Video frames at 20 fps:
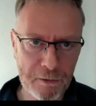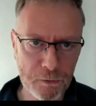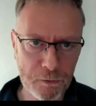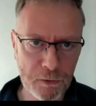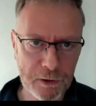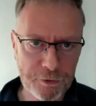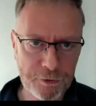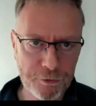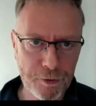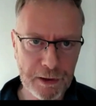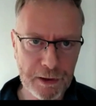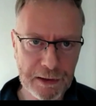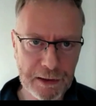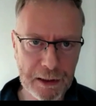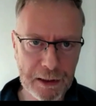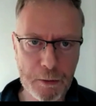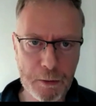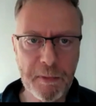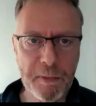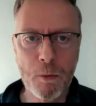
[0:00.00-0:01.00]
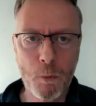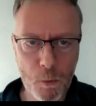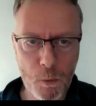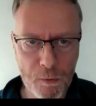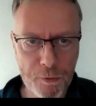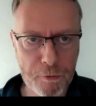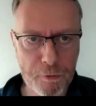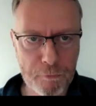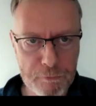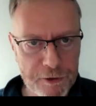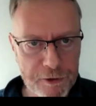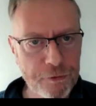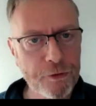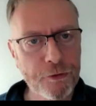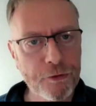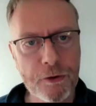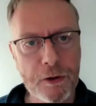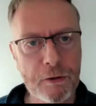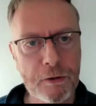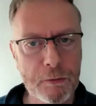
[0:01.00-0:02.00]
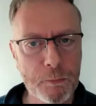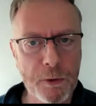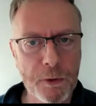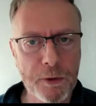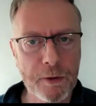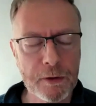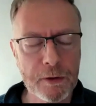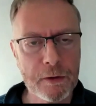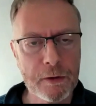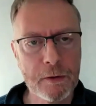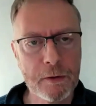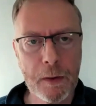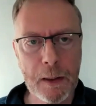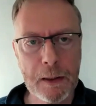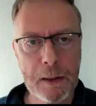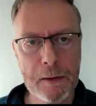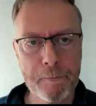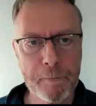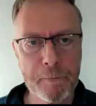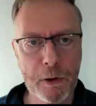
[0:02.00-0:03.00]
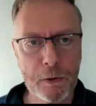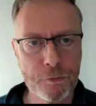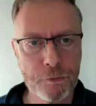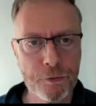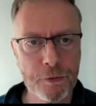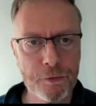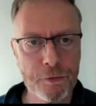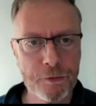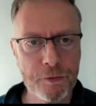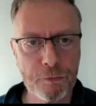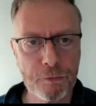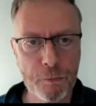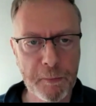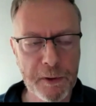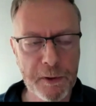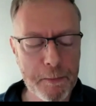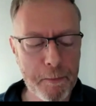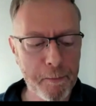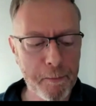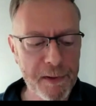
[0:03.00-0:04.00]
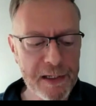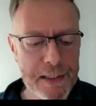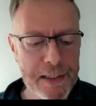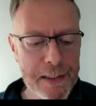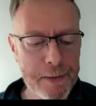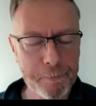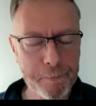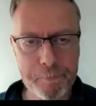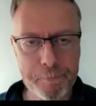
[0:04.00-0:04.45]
or at least thinking about what the risks are and what the alternatives might be.